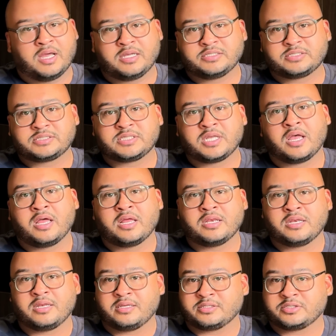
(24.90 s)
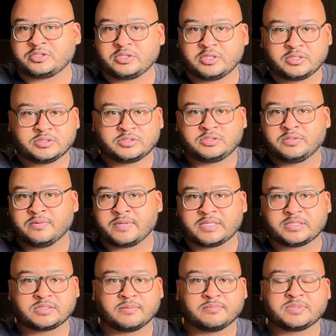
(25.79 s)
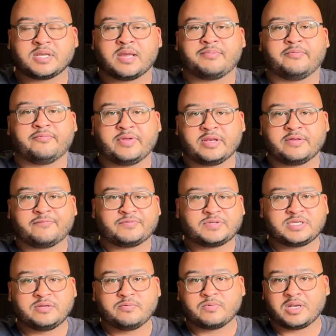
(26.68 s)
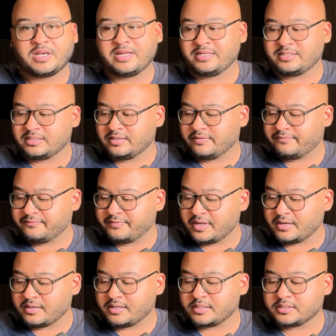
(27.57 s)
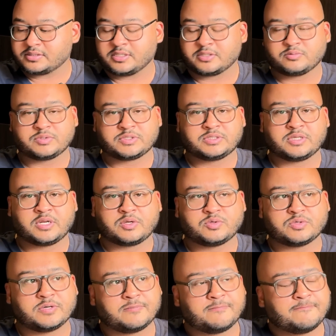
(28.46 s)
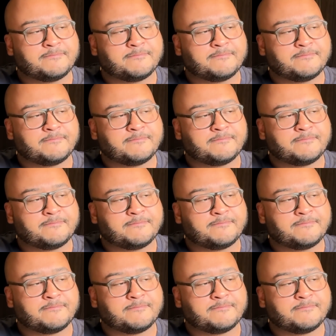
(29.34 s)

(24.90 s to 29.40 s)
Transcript: son is doing some type of NFT related event, etc., etc.